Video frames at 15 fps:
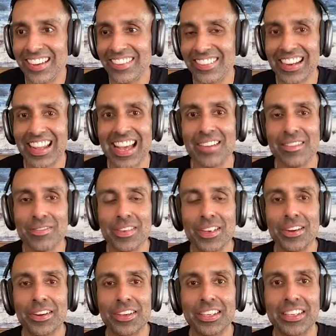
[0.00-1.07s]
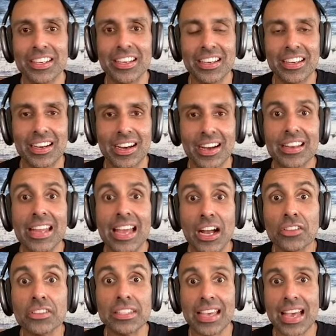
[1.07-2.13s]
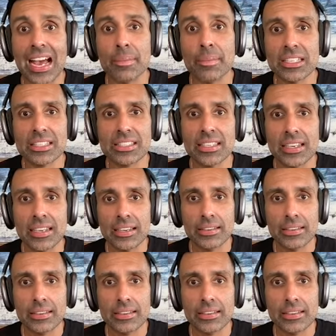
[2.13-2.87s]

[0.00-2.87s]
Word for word: I would have very uh, unhealthy habits,